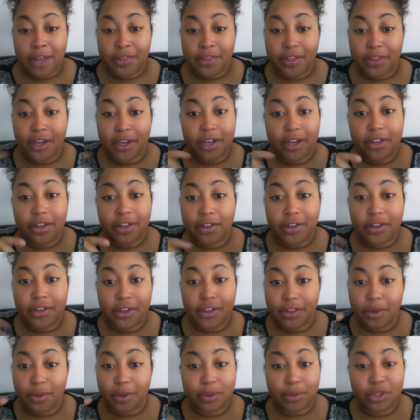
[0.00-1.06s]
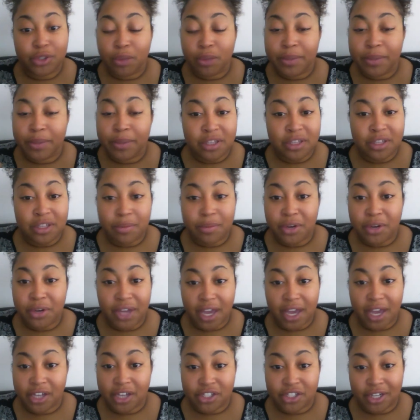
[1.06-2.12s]
the there was no
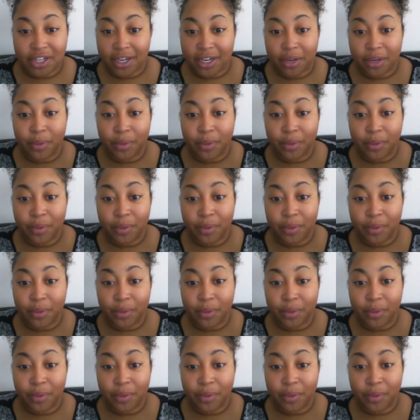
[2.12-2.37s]
miscommunication.